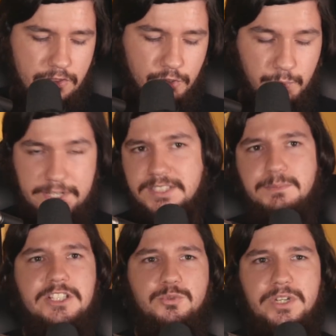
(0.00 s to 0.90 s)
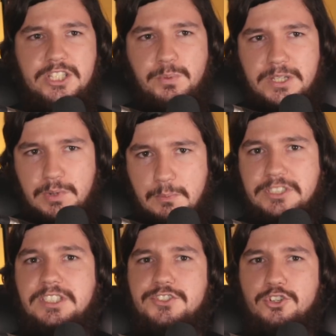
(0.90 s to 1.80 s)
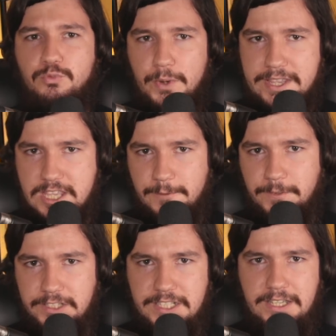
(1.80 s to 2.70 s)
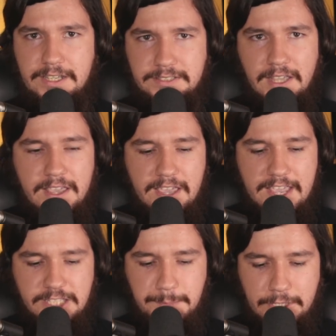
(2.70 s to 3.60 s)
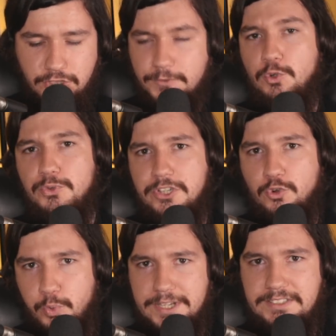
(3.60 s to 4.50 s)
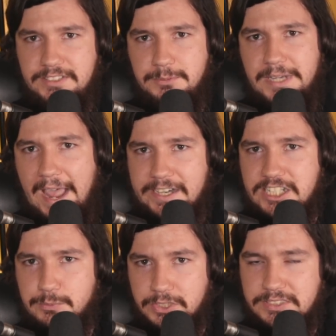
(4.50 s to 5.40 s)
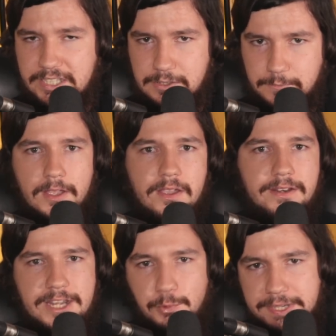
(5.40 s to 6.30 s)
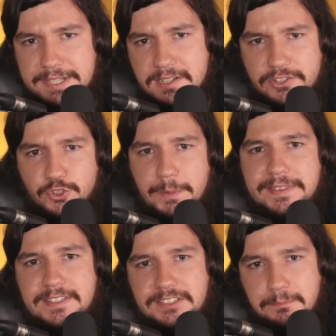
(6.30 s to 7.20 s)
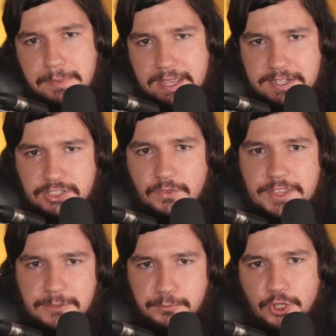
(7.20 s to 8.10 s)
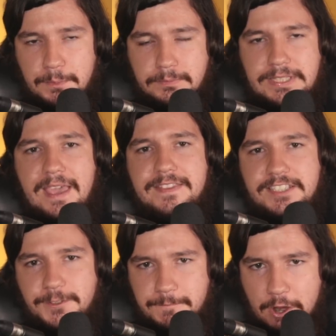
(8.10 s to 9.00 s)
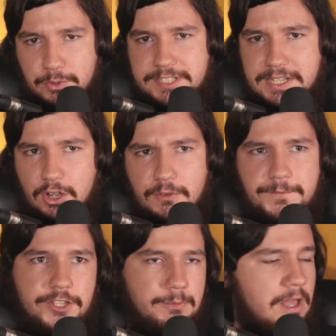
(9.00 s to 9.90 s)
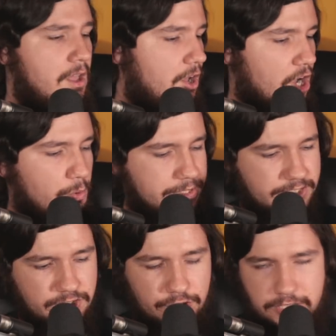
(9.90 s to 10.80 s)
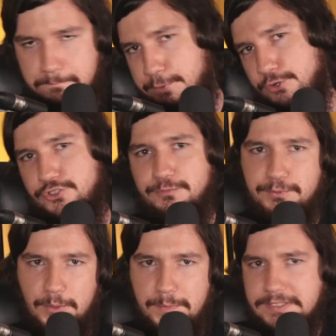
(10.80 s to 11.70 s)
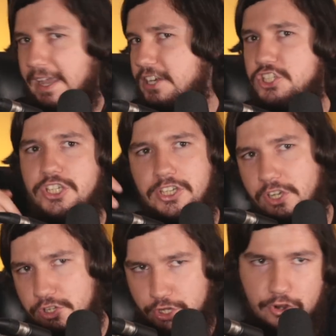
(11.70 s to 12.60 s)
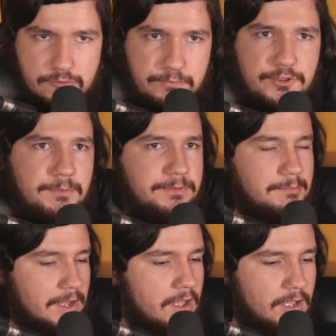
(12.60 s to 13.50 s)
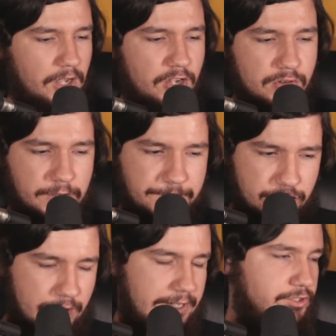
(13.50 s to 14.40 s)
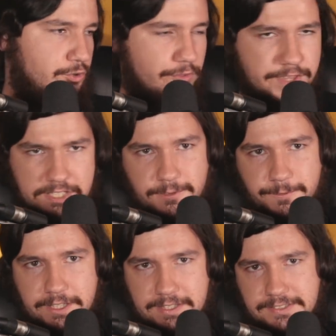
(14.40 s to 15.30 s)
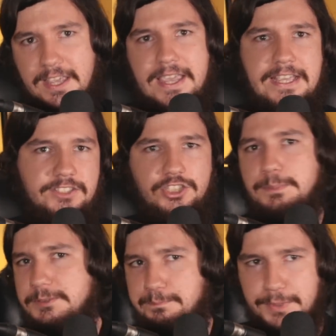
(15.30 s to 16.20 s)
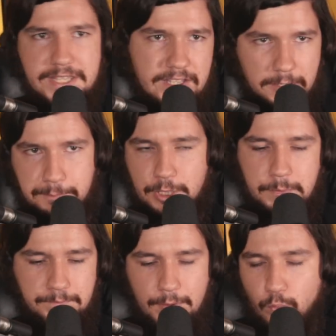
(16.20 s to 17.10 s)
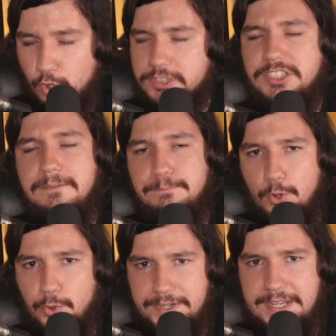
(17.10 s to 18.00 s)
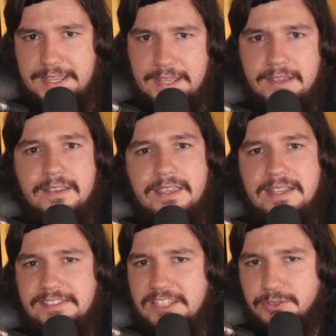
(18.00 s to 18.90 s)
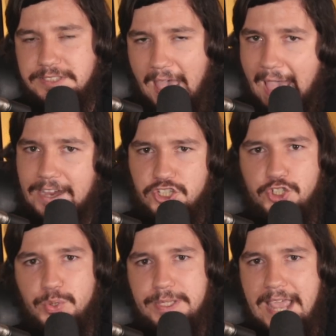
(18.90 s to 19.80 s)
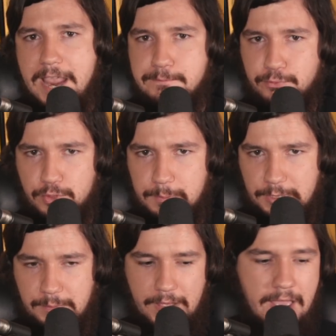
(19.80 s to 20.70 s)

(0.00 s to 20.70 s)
The reason why 2021 was such a great year for Linux is because of all the criticism it actually received. Now, we can argue about the semantics of these problems and the severity of them. Oh, it's not an Ubuntu problem, it's actually a GNOME problem. Oh, if you know how to do this fix, it stops being a problem. But what's important here is there is actually a problem.